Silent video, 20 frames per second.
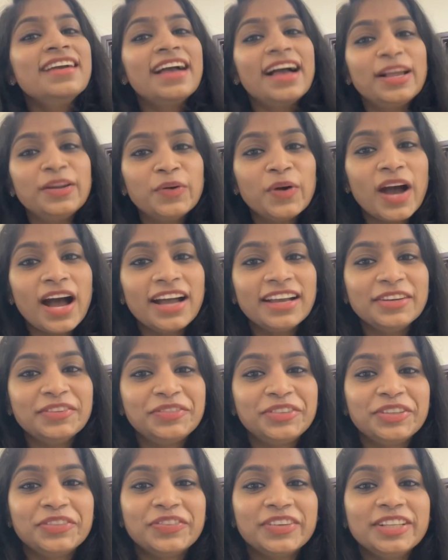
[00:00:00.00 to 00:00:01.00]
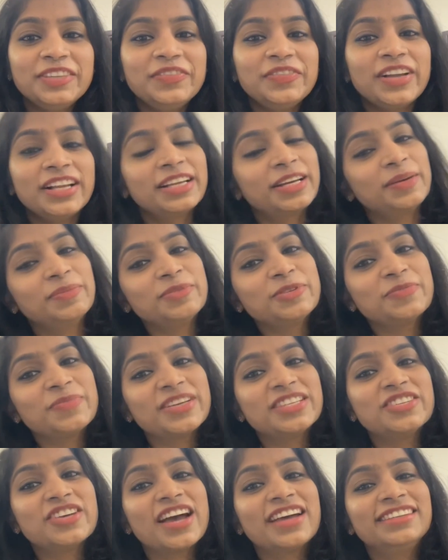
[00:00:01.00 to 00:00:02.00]
Hello, hi everyone. Welcome to
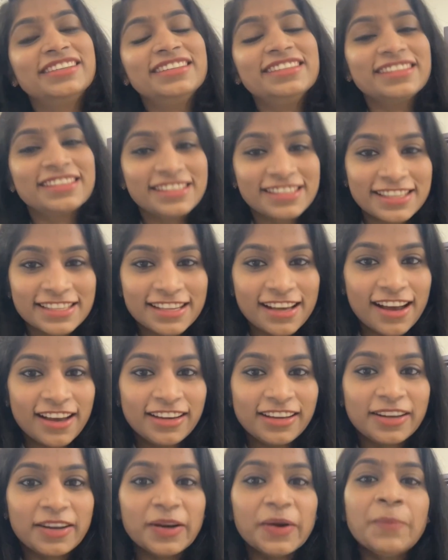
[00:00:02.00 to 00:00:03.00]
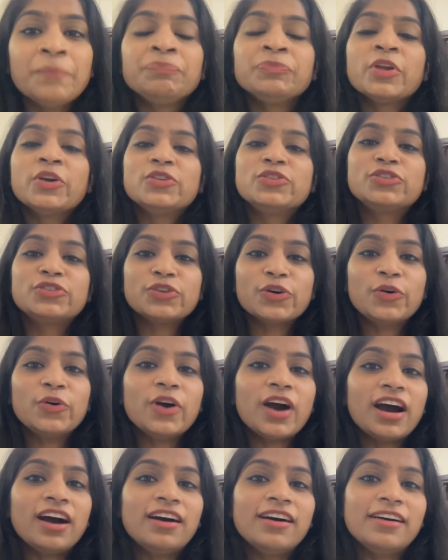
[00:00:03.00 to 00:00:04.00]
my channel. This is Harika.
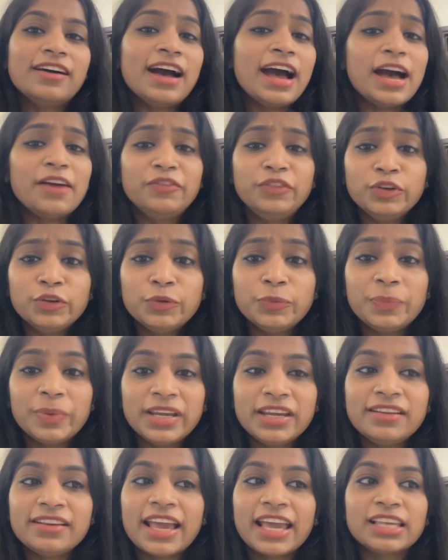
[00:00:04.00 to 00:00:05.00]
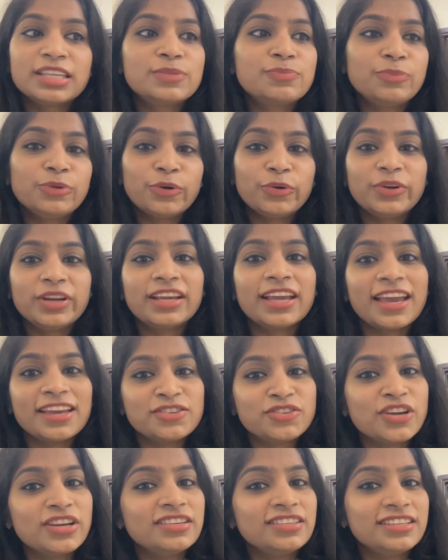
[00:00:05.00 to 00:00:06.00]
So, have you been exploring
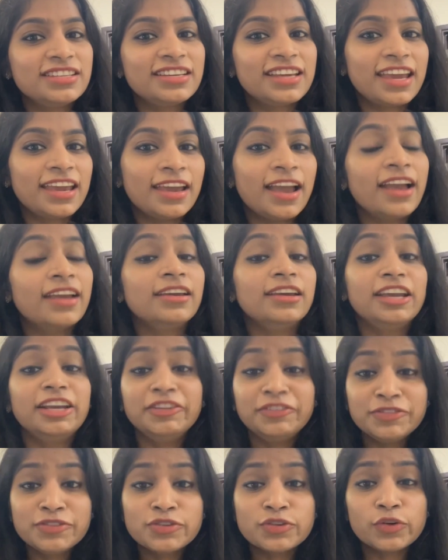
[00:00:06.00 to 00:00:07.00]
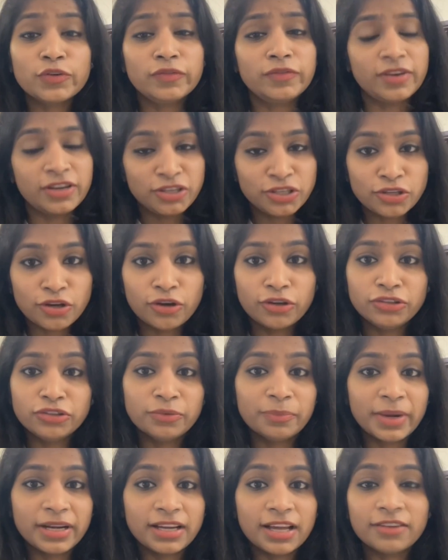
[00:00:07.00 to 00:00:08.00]
agentic AI? If so, for sure
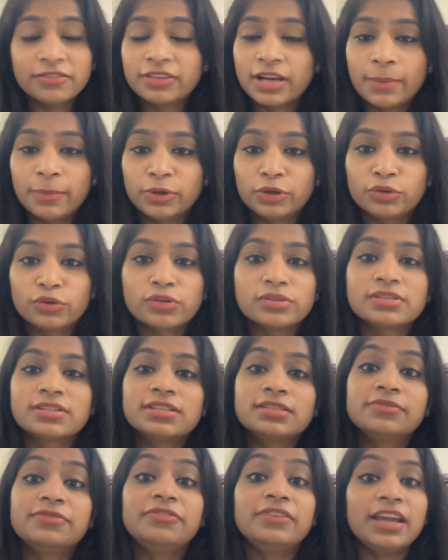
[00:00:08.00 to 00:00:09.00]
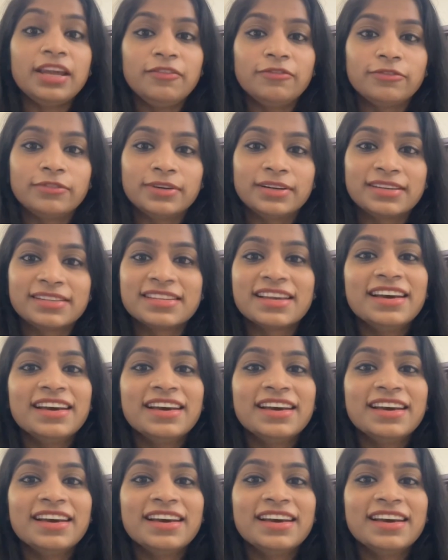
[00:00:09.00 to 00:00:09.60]
you might have come across these frameworks,